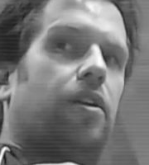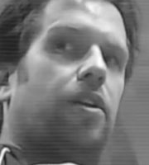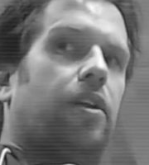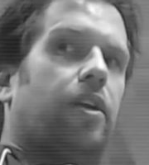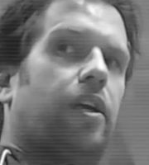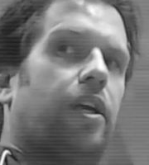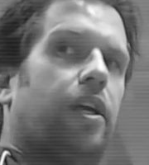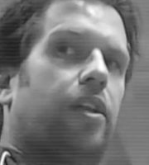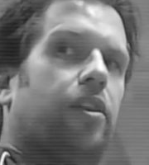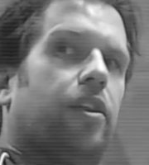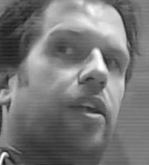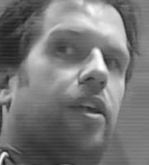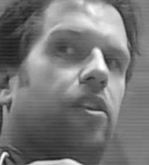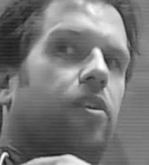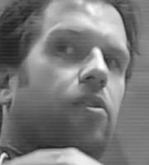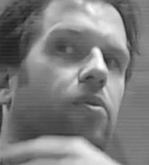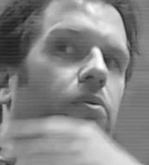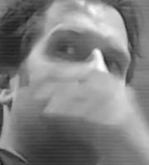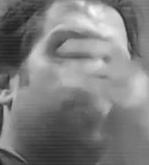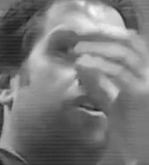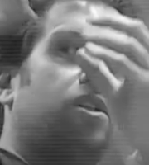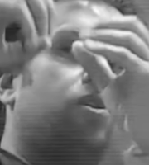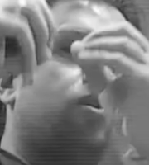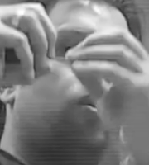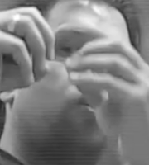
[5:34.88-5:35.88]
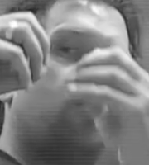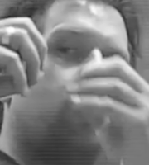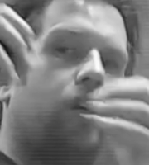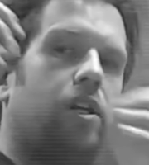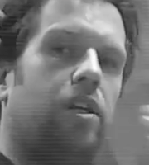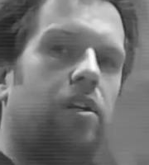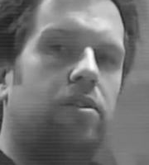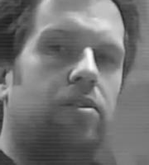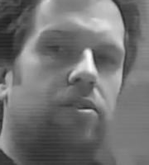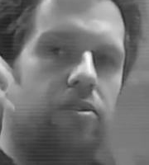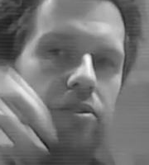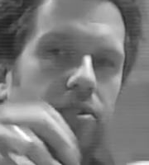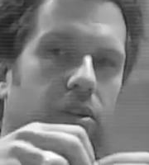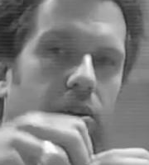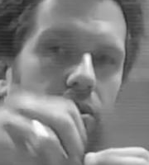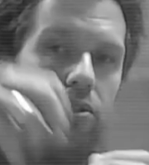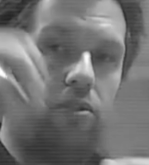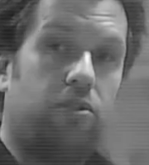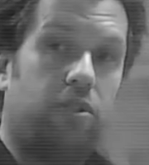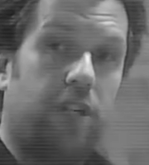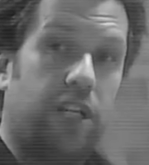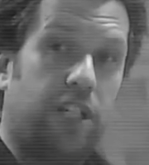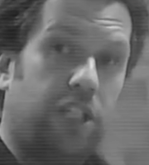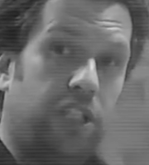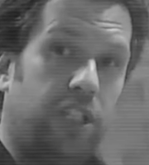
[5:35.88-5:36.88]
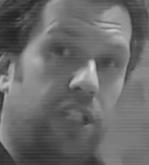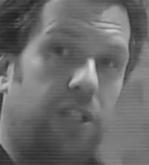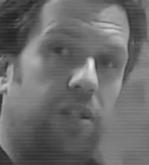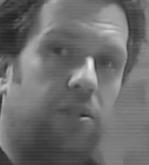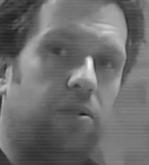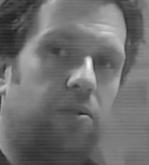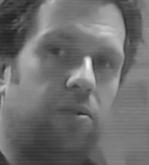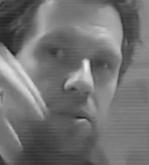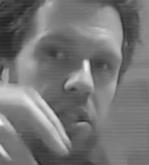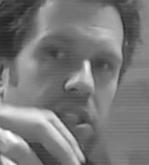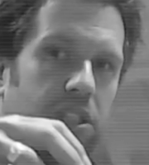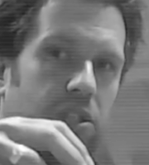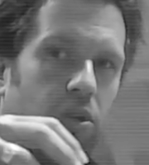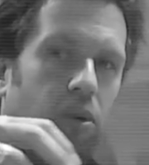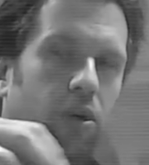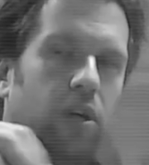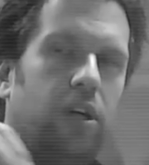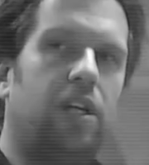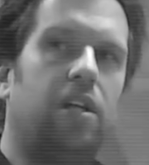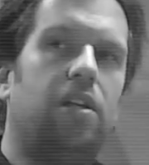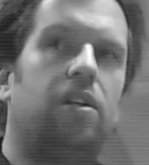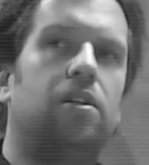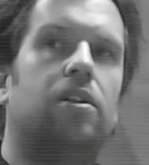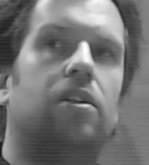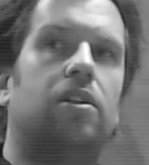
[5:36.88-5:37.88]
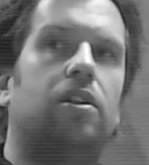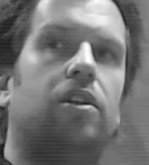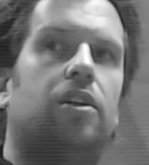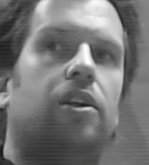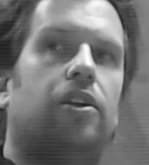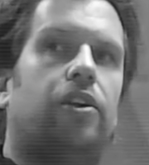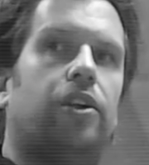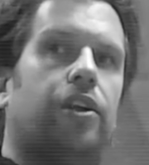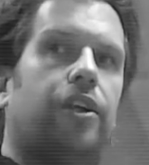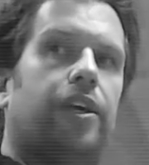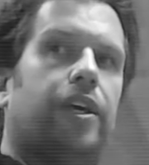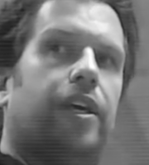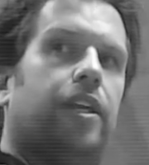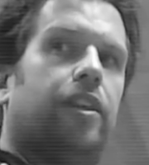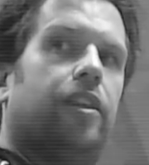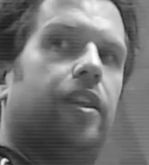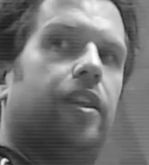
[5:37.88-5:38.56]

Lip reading: and then the recoil, so stretching, recoil, and